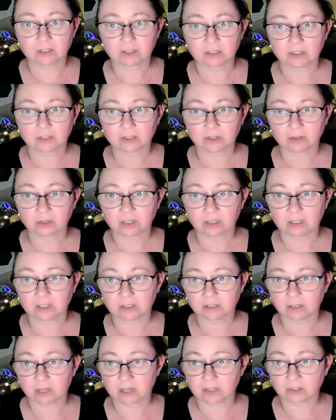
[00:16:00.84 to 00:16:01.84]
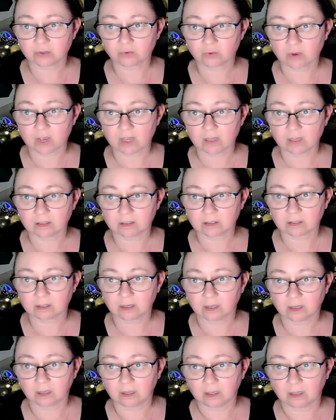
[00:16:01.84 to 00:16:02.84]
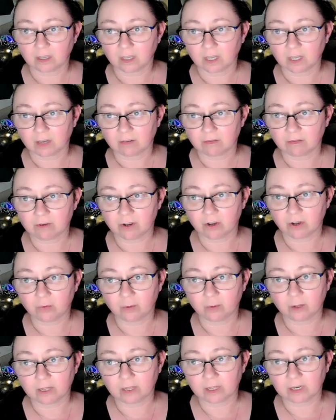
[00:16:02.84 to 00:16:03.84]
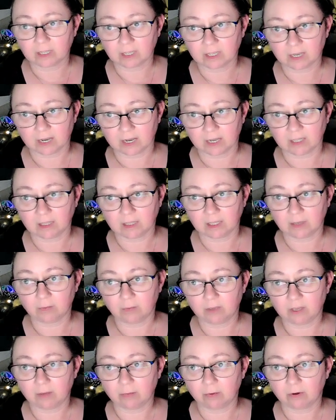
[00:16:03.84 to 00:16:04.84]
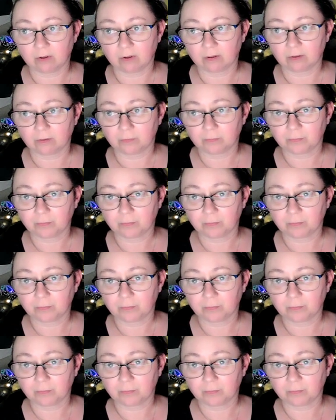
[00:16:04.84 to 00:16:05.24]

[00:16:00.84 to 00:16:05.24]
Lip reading: concerning this lost race of noble and kindly people.